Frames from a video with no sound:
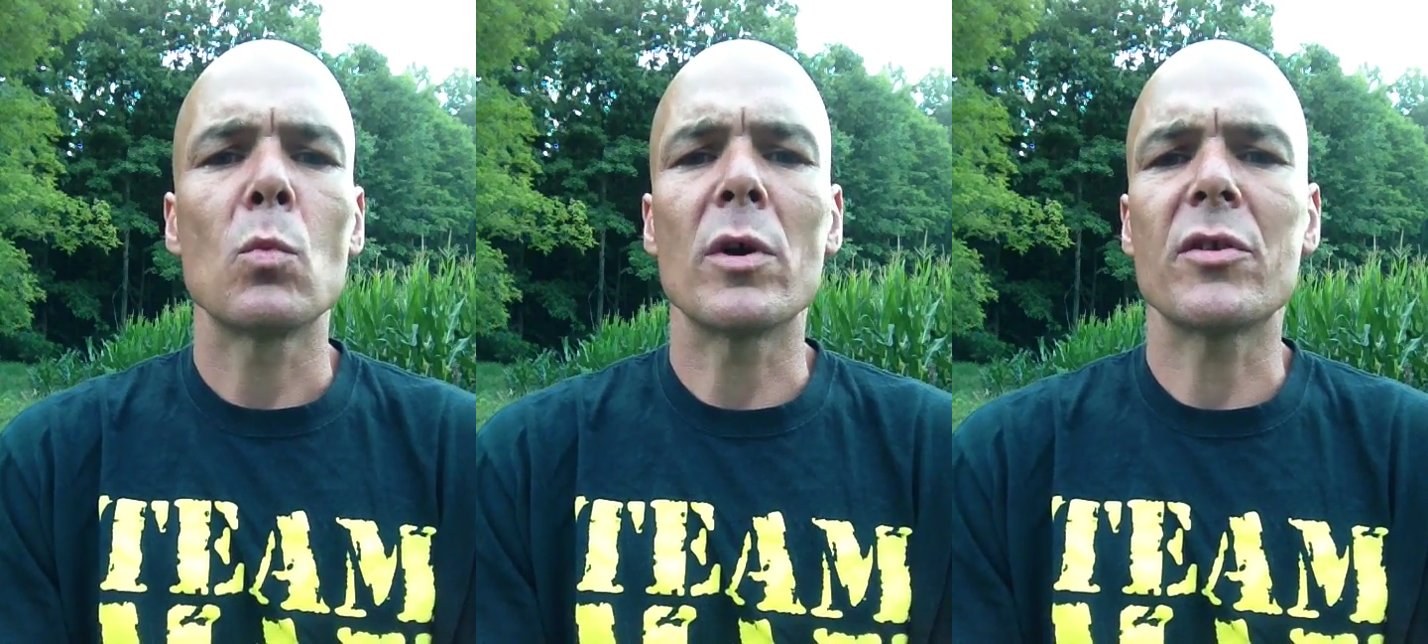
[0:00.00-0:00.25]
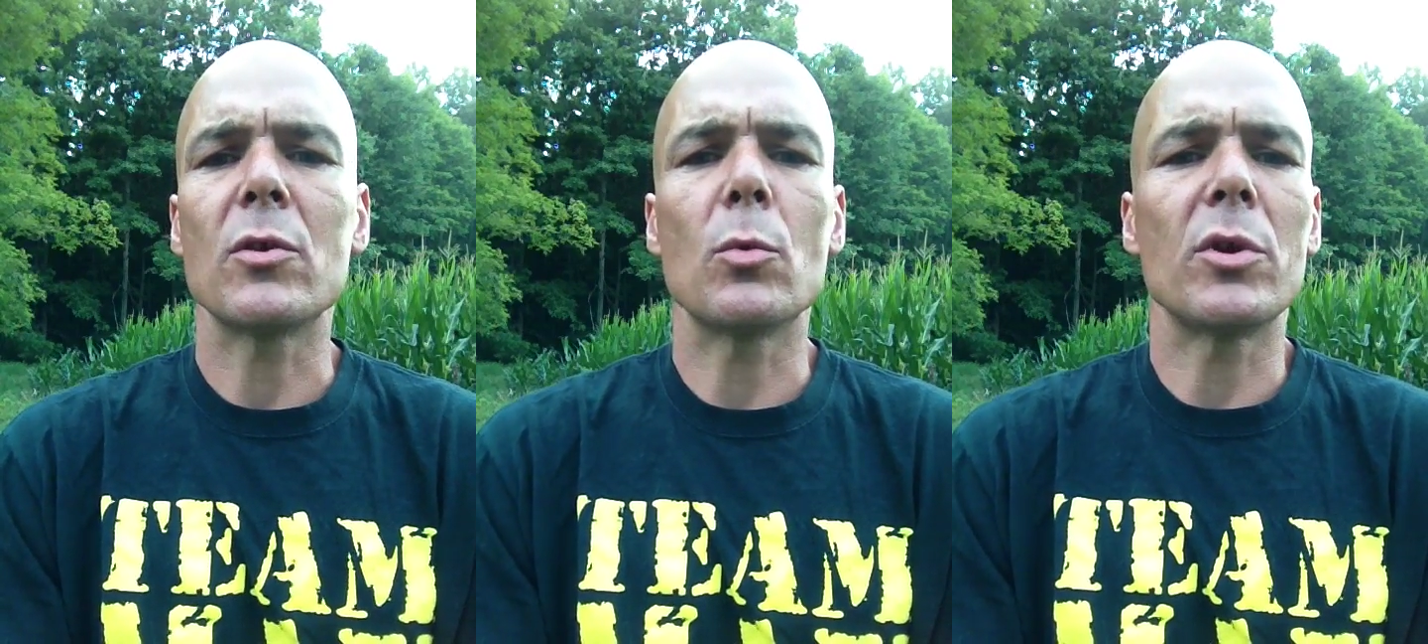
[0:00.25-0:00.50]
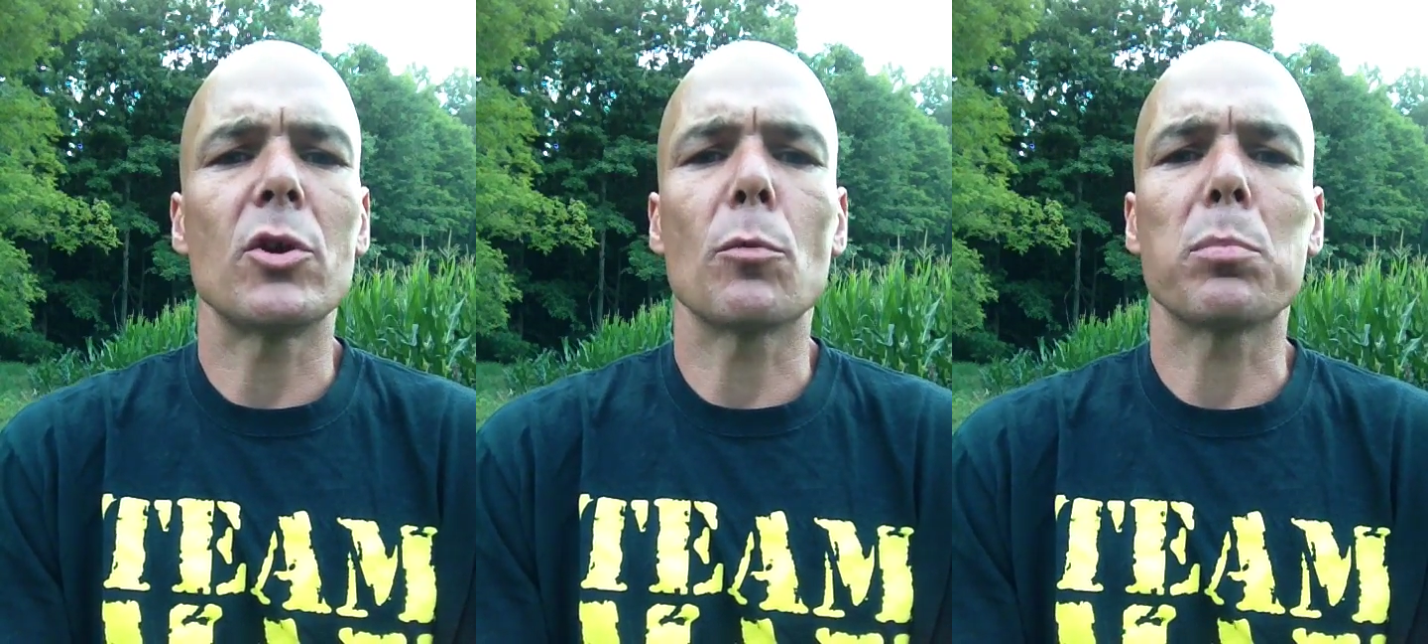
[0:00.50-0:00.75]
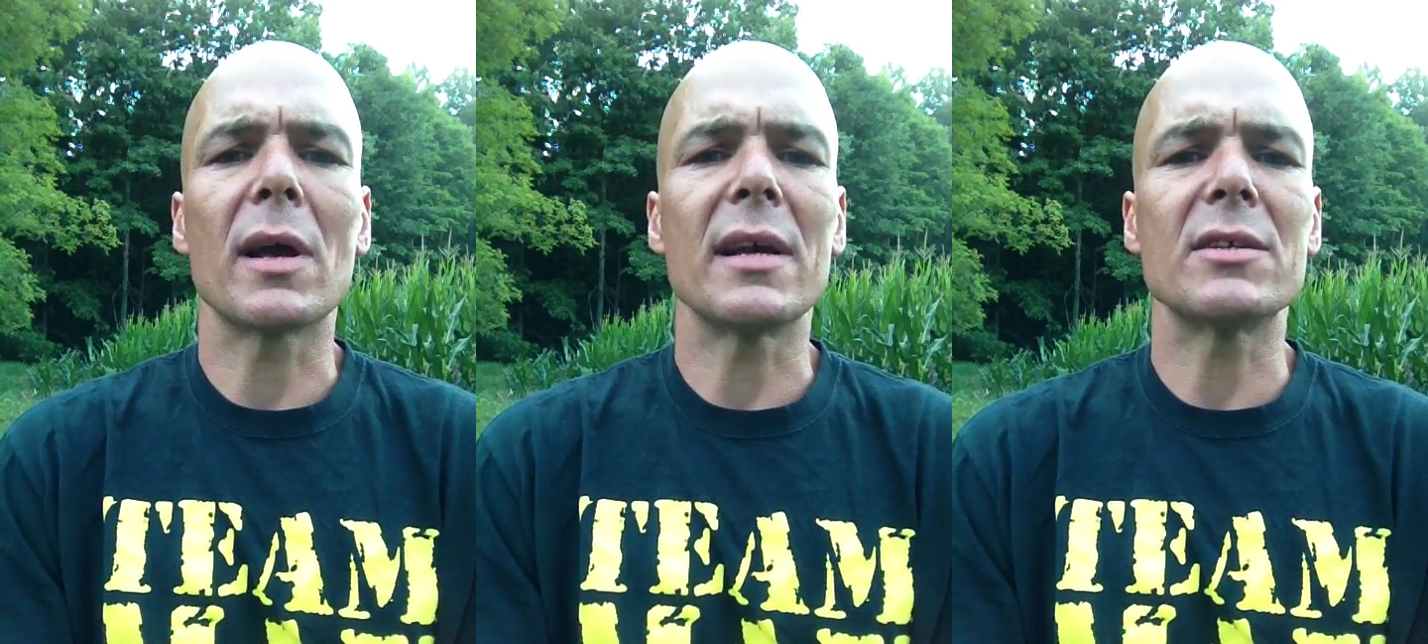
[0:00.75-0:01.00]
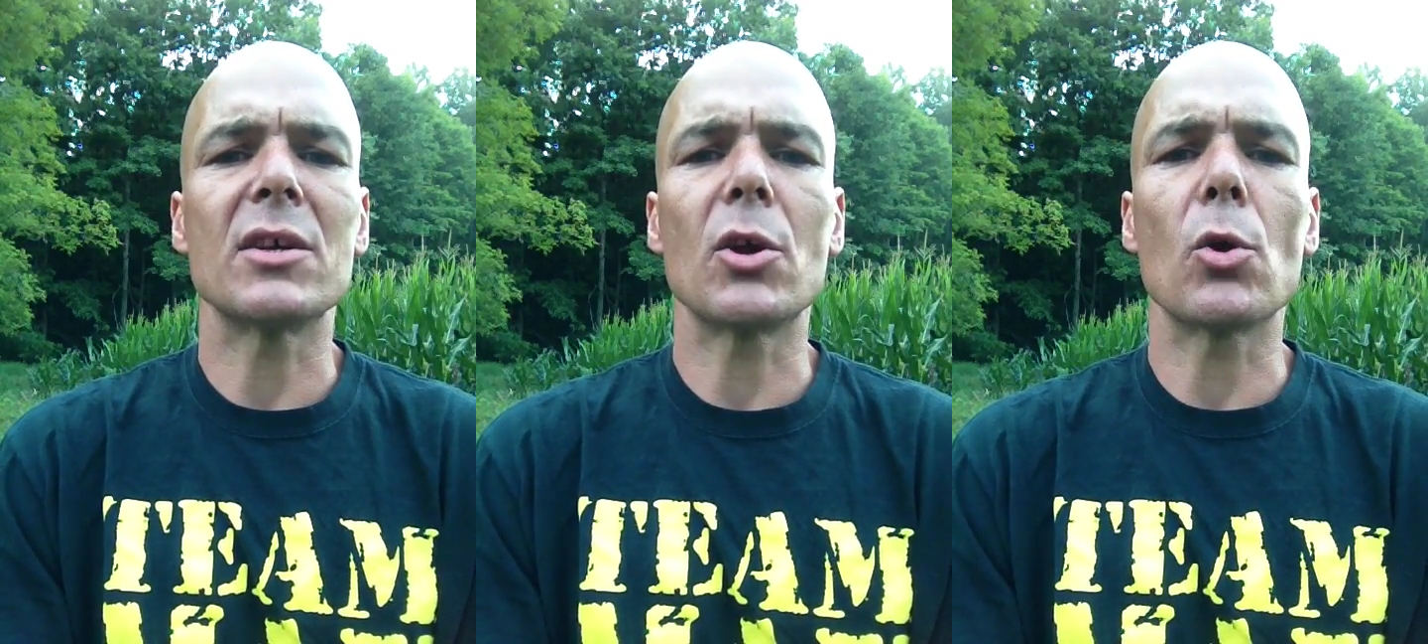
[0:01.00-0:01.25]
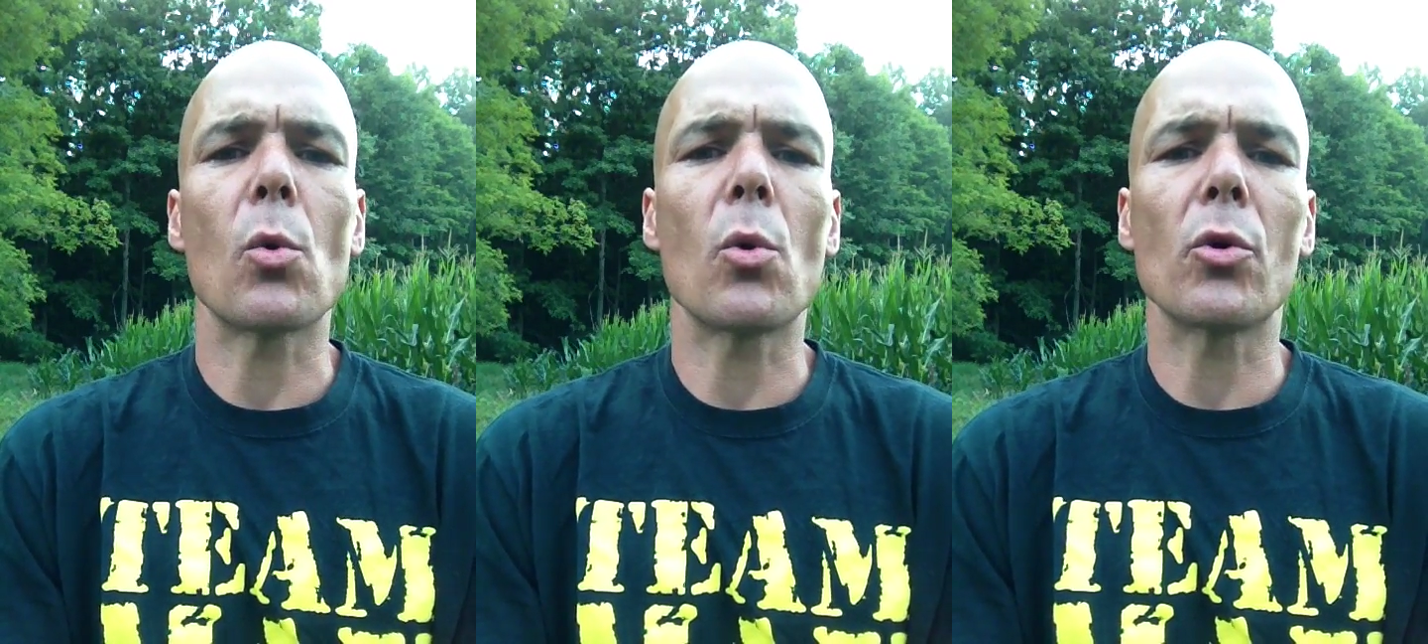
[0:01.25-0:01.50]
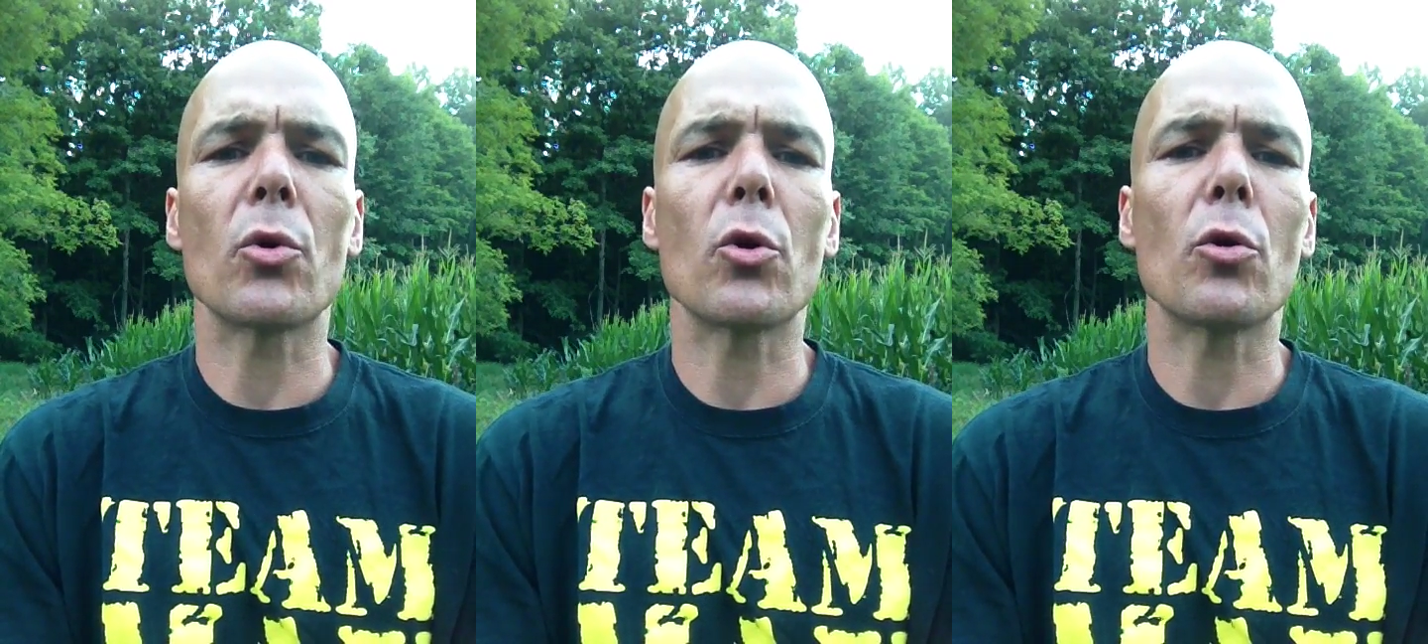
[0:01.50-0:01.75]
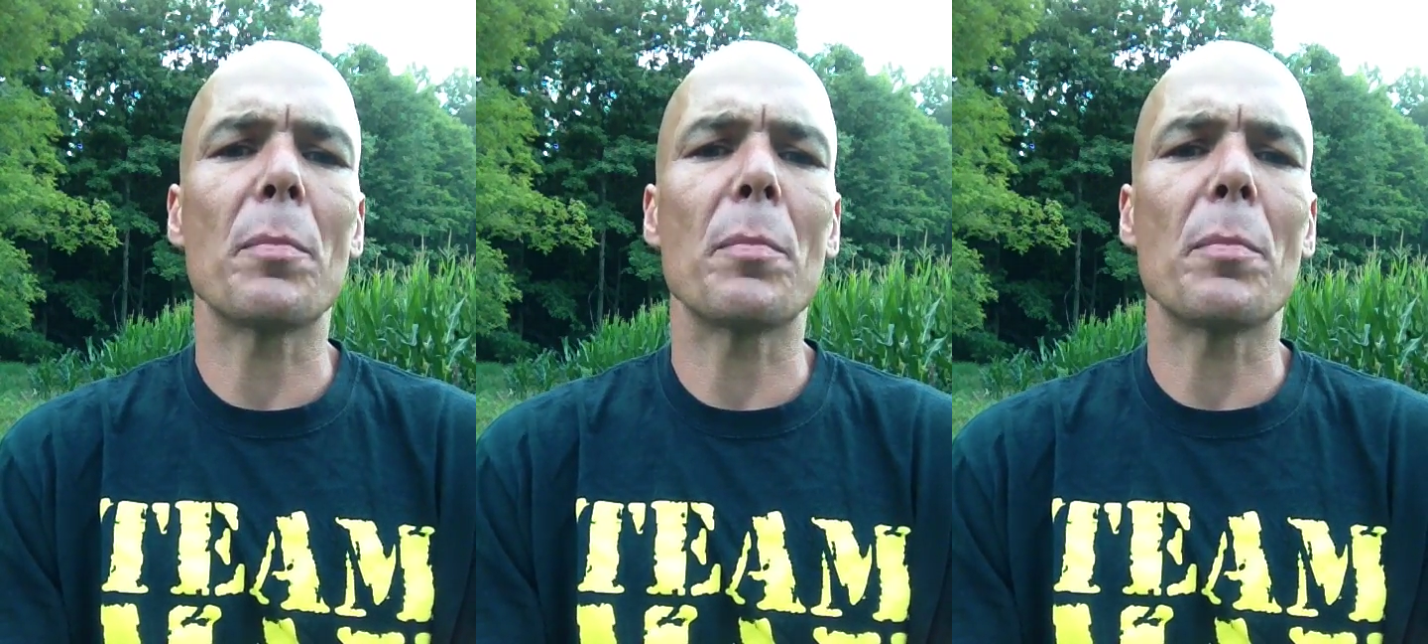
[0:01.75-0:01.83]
with you when you're placing your order